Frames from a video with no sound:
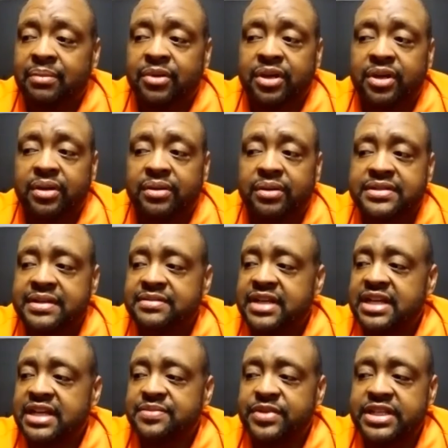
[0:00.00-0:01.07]
sometimes
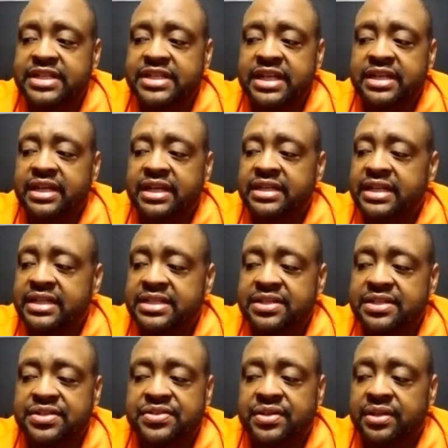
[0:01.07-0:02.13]
we just get addicted to the
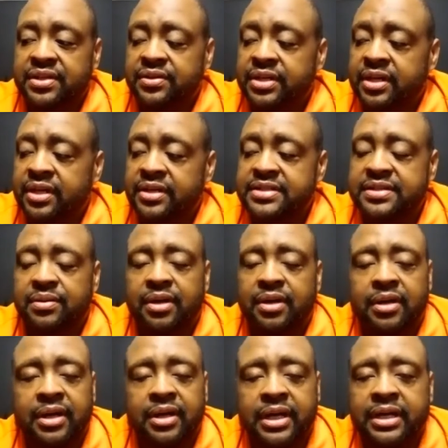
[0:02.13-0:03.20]
struggle, and it's so
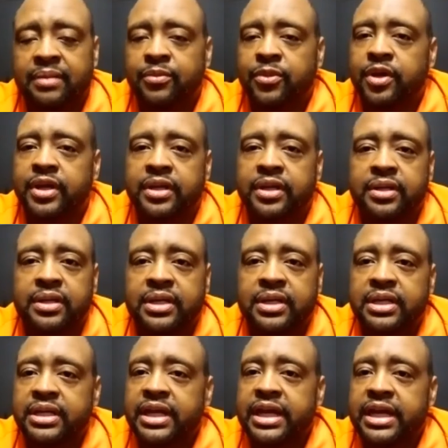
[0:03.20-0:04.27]
hard. I'm working,
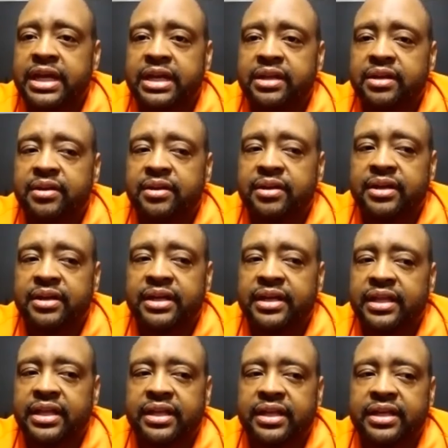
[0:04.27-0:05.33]
and
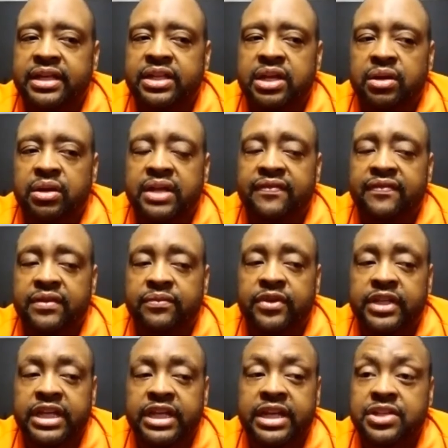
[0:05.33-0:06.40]
you don't even
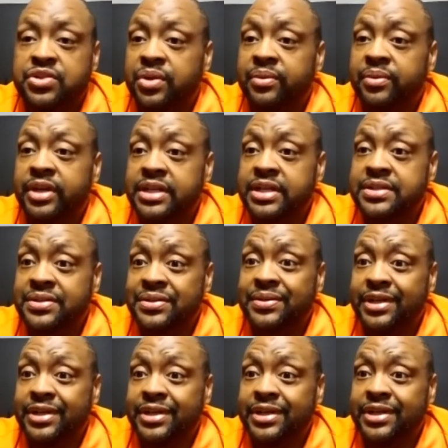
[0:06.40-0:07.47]
really enjoy what it is you're doing
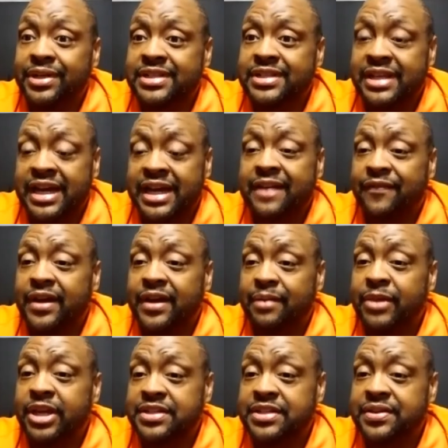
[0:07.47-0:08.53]
anymore. So you got
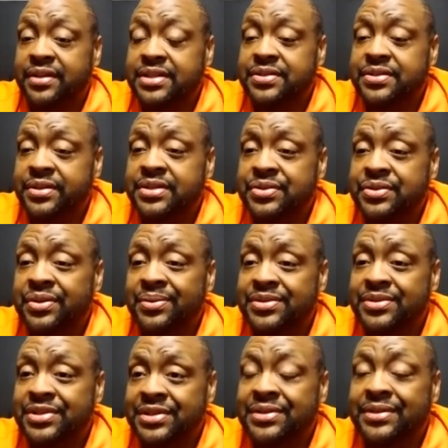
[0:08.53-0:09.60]
to make sure that you're enjoying
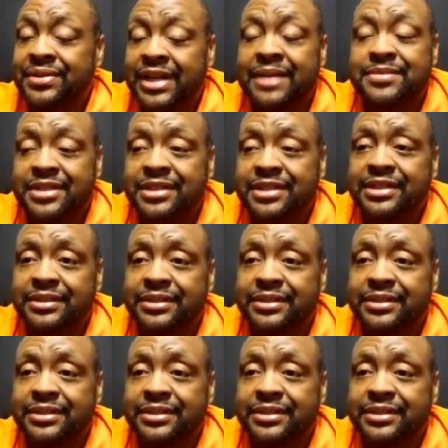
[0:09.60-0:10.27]
what you're doing. Absolutely.